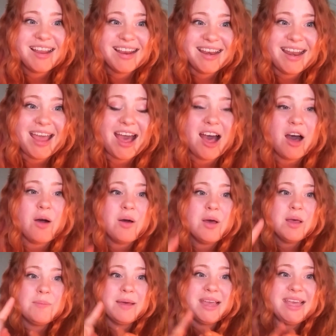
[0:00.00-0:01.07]
now
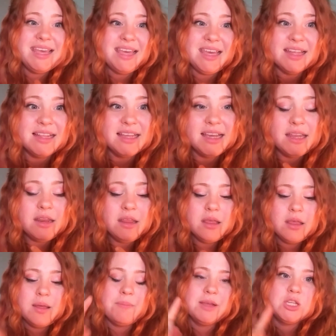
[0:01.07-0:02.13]
by healing,
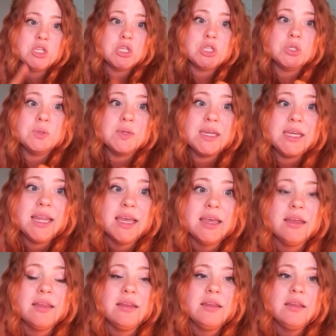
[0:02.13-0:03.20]
by tuning
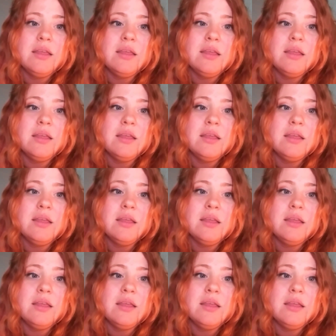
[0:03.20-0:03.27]
in,